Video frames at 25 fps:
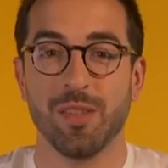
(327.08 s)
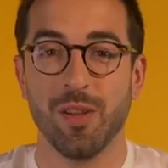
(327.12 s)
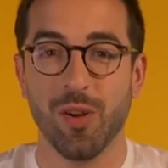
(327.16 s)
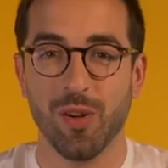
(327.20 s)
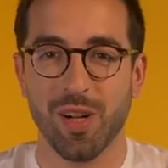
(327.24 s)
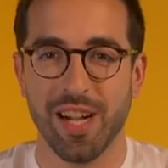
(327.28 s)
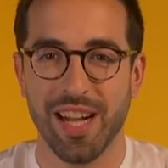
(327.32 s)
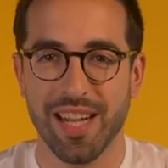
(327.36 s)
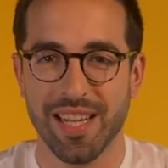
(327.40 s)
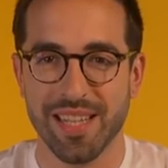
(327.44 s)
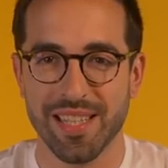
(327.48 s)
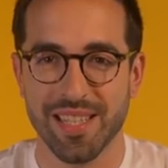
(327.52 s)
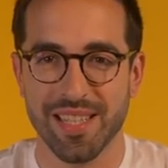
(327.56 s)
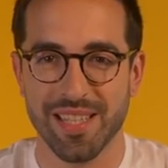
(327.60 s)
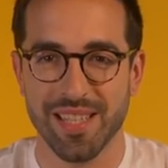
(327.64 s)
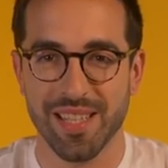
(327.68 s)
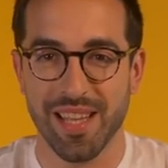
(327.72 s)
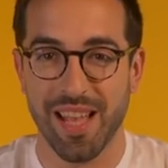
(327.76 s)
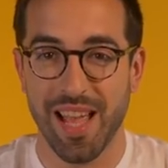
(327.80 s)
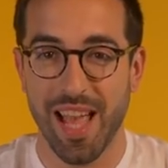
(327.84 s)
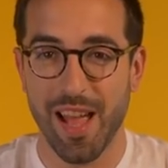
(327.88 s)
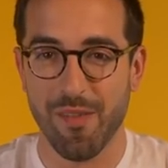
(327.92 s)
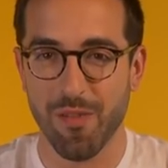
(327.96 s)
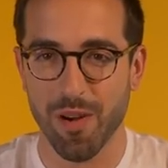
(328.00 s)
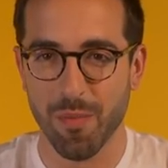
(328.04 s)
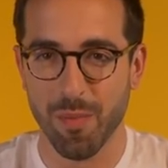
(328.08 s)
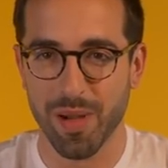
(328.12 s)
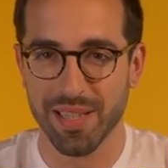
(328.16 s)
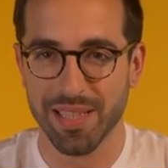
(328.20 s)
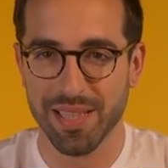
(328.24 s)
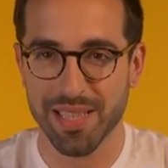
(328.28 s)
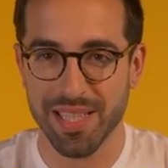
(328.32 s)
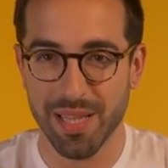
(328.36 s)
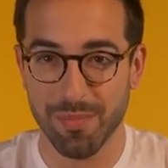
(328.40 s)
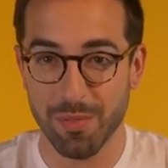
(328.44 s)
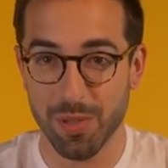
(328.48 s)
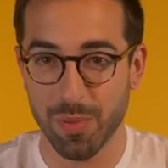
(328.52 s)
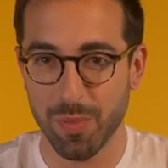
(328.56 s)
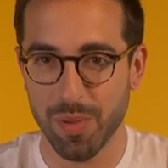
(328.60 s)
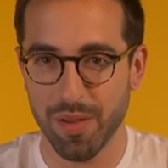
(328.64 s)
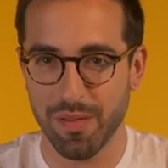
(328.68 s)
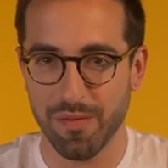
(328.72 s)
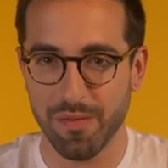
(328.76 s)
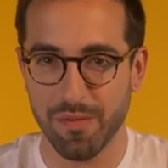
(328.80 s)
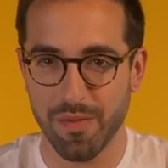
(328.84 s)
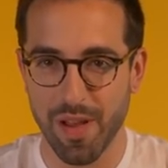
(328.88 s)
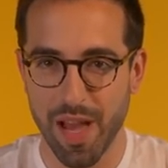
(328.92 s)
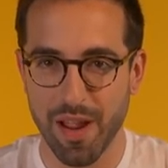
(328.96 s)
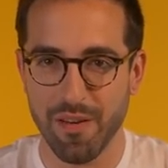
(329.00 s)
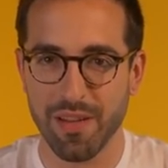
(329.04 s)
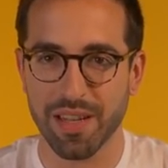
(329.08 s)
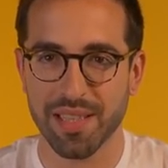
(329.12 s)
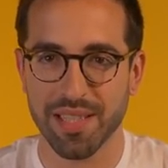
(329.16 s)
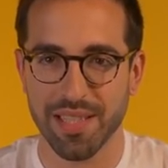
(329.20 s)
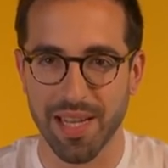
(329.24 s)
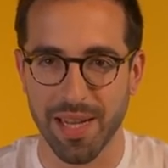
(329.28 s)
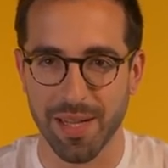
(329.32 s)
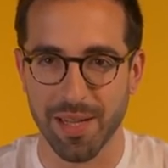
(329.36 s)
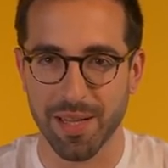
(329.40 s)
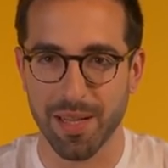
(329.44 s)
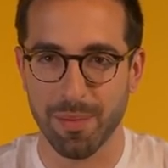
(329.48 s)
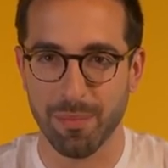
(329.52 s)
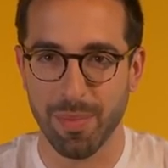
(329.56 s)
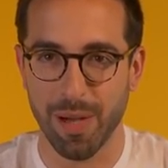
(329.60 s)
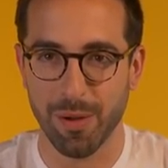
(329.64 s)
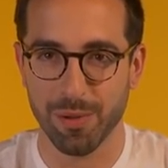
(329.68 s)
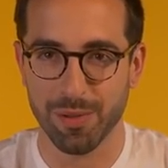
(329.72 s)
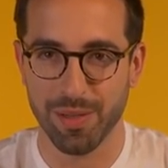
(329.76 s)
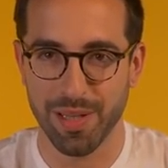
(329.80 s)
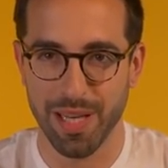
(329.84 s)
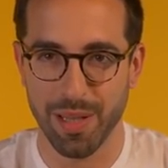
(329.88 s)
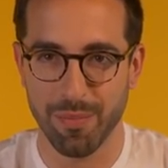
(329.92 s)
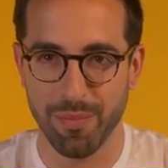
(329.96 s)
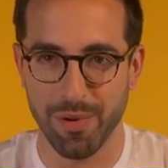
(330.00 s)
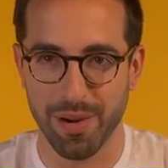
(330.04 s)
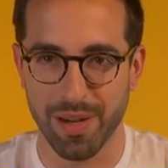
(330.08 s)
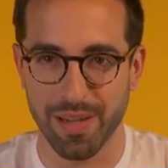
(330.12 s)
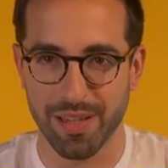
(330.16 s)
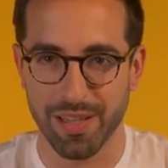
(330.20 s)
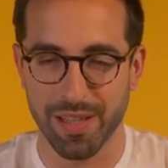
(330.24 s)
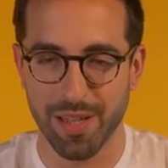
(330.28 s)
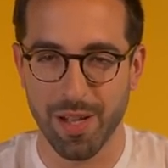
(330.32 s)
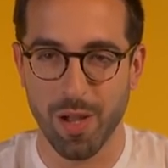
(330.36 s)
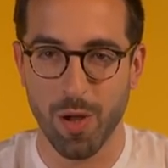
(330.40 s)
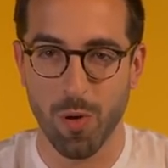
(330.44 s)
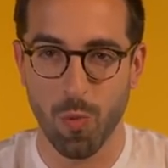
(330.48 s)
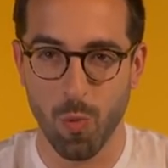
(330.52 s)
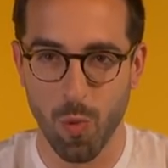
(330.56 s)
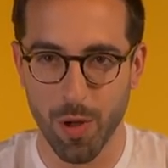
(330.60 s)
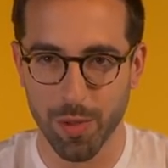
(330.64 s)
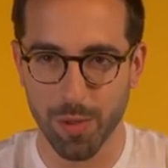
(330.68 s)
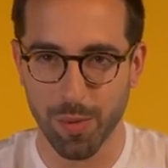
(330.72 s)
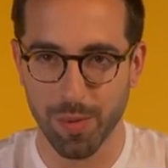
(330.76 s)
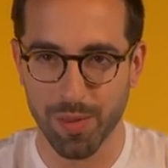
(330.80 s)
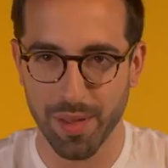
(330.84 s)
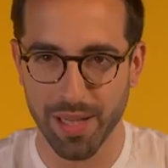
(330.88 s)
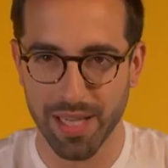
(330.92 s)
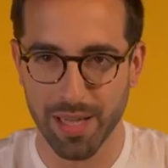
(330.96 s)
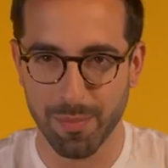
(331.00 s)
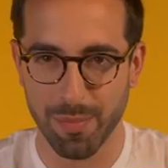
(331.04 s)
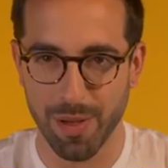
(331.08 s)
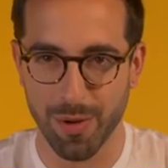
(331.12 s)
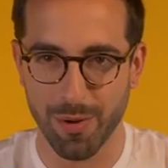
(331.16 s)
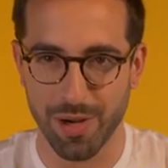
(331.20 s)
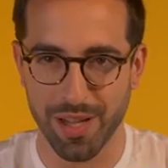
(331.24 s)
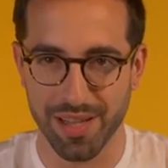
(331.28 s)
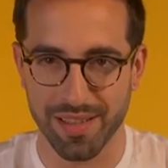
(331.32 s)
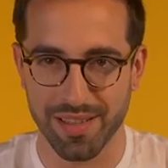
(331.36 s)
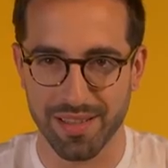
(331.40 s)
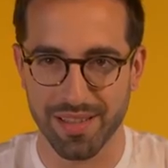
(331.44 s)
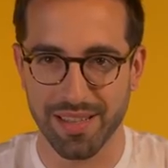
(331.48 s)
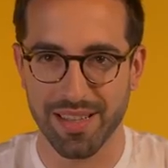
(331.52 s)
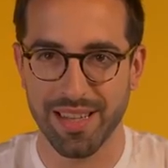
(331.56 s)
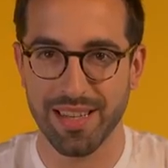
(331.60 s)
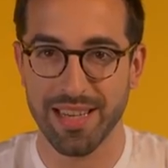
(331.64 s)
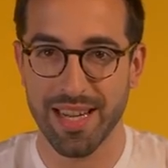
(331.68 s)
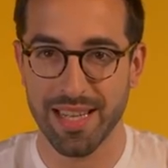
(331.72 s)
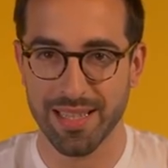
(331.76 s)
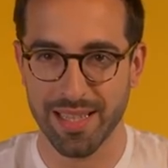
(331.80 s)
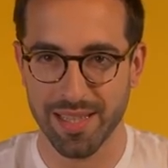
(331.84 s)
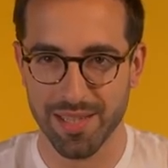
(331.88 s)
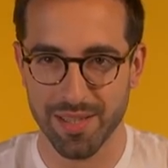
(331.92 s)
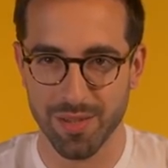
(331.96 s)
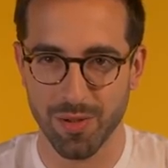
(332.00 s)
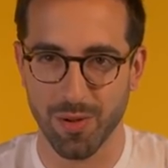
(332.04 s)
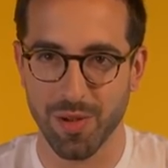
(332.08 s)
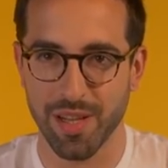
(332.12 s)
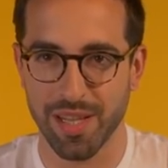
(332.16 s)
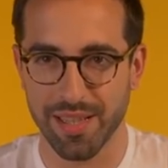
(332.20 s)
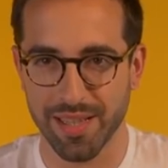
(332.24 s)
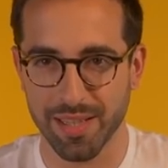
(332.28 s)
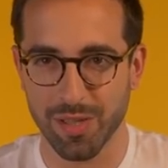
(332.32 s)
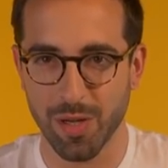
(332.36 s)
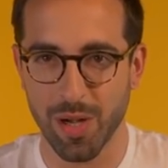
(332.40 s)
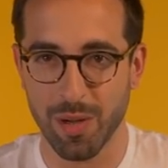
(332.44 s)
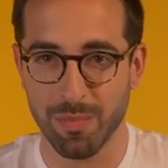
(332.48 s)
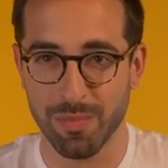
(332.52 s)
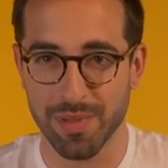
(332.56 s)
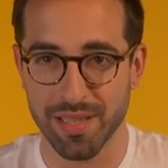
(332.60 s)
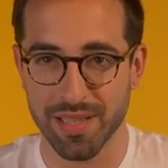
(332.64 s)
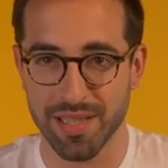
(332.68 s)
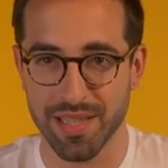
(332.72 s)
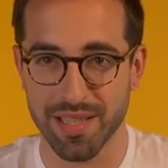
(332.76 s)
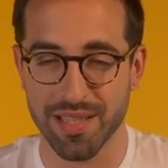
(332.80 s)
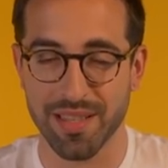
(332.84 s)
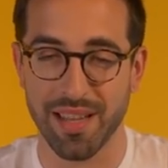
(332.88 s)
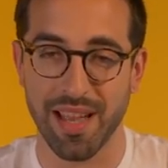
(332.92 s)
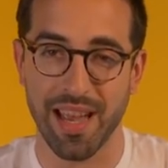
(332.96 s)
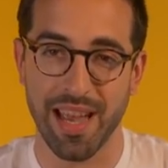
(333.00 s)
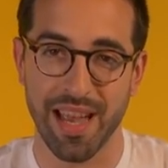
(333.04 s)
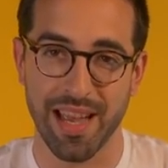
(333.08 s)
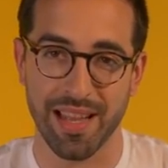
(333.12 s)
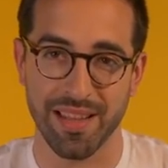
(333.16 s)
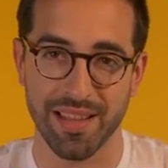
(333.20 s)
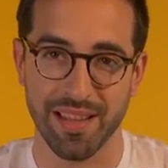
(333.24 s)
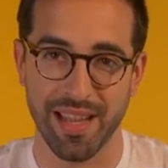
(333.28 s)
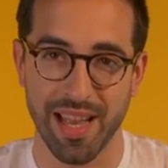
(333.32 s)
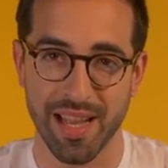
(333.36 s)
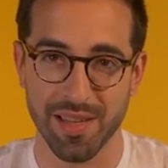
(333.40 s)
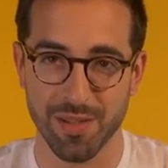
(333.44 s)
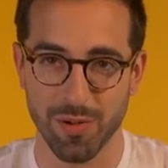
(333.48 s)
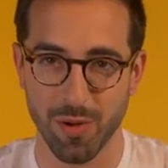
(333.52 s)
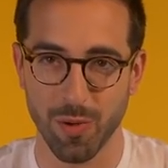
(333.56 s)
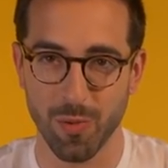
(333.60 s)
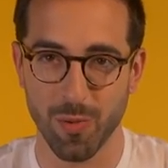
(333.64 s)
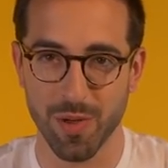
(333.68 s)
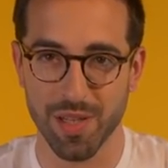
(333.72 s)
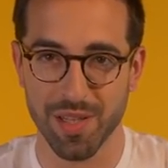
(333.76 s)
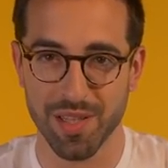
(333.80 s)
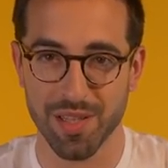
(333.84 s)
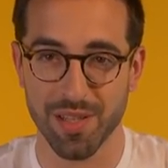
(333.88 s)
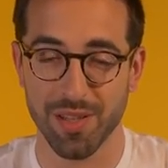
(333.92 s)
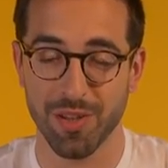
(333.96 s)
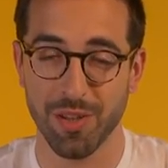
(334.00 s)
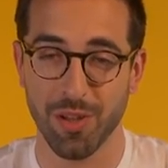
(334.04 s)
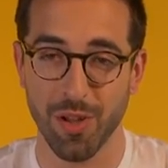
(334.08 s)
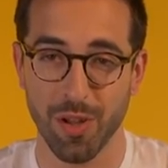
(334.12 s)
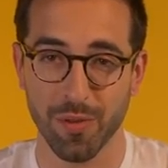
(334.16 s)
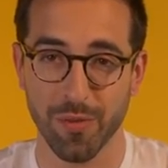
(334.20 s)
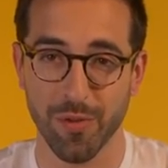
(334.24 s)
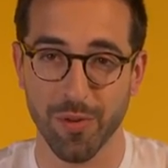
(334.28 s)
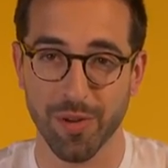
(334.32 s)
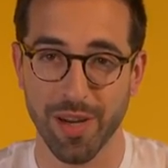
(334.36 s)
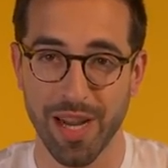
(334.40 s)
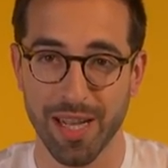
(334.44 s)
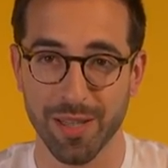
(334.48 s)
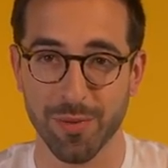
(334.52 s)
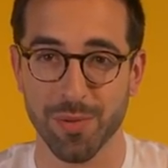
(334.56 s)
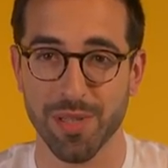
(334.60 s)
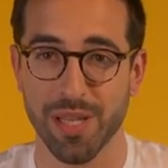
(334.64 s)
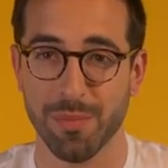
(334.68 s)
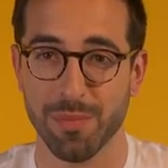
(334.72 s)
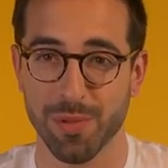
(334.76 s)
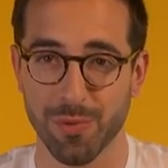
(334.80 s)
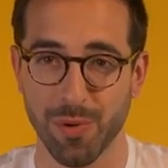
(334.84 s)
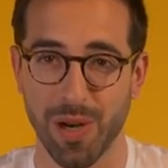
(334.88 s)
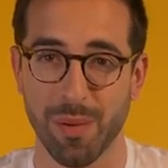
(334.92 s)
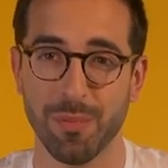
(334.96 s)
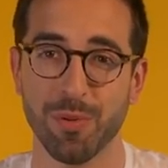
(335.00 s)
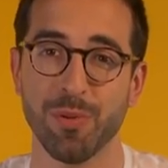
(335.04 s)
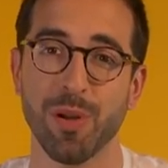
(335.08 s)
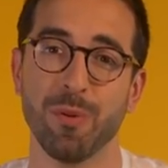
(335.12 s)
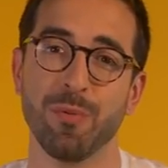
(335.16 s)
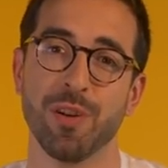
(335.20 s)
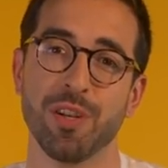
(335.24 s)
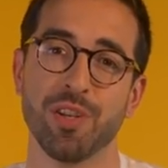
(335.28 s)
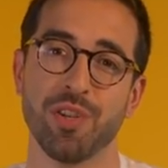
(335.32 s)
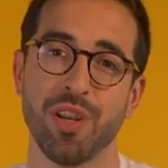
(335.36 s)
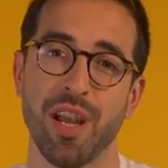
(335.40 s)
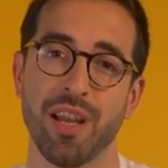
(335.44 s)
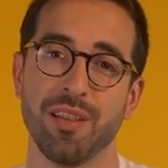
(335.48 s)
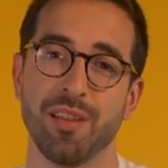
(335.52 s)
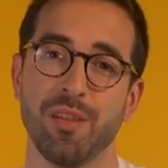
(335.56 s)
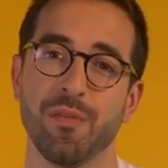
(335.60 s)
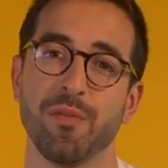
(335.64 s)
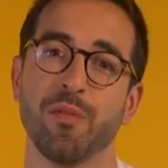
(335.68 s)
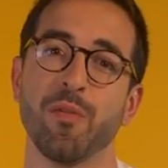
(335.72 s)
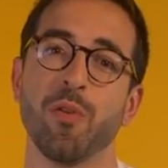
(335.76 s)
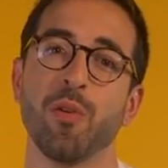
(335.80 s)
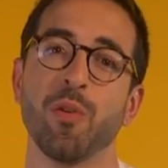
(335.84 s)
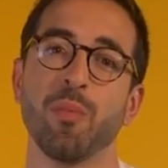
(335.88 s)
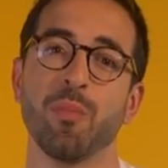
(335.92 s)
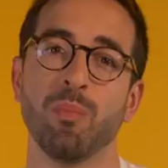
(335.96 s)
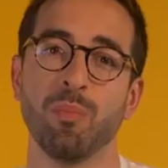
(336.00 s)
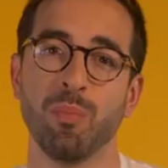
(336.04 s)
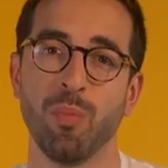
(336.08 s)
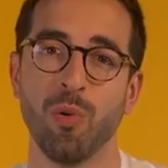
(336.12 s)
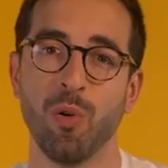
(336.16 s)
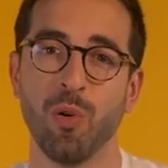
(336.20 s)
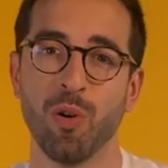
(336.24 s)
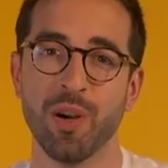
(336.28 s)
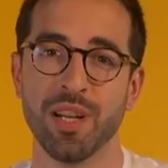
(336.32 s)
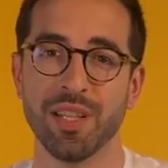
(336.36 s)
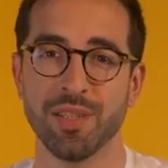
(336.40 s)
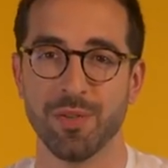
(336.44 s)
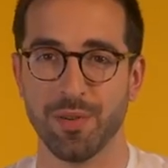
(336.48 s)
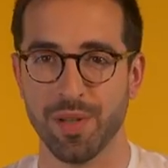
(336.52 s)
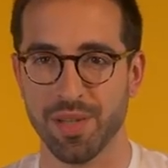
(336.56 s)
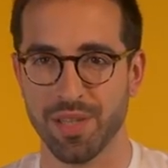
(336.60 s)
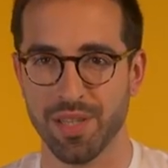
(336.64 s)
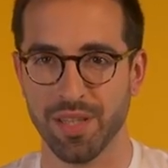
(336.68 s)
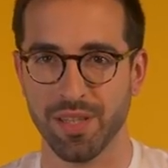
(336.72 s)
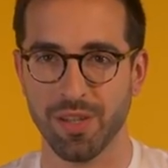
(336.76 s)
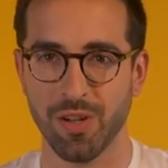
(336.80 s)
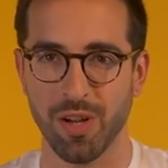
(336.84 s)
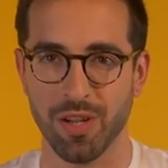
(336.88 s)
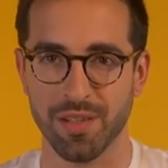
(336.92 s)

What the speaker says: So guys, everybody seemed to be very excited about Libra. What do you think about it? Let us know in the comments. And as always, don't forget to subscribe to our channel for more interesting